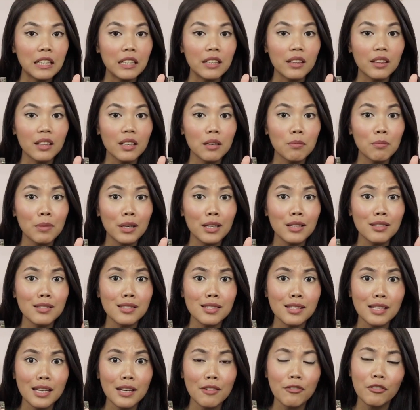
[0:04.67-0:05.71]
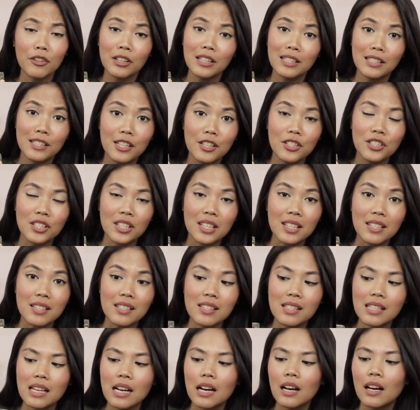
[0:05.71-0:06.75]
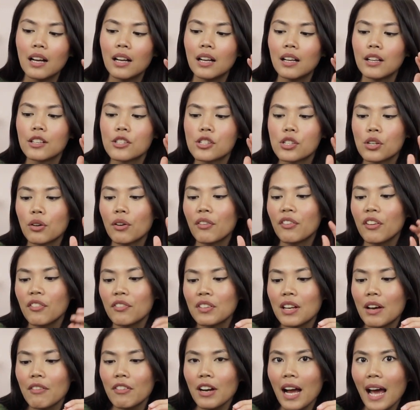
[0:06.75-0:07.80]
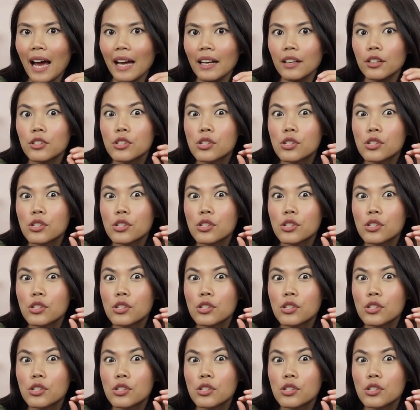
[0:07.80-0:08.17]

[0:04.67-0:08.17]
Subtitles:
eat them in savory dishes. So if you've never had